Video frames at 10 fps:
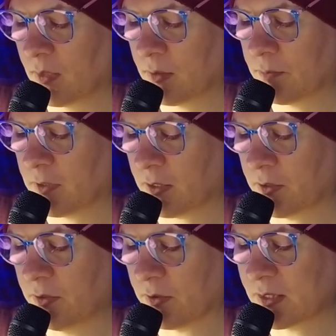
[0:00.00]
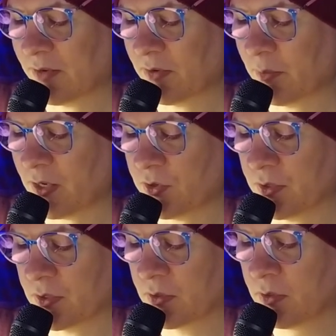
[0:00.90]
I could not have imagined
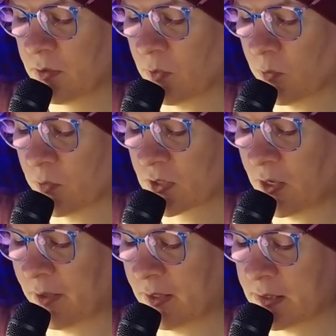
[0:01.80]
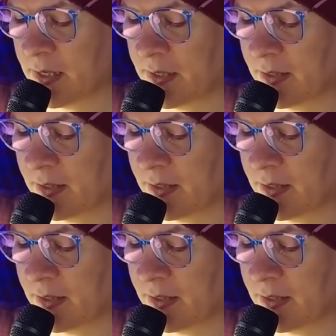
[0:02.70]
what was going to take their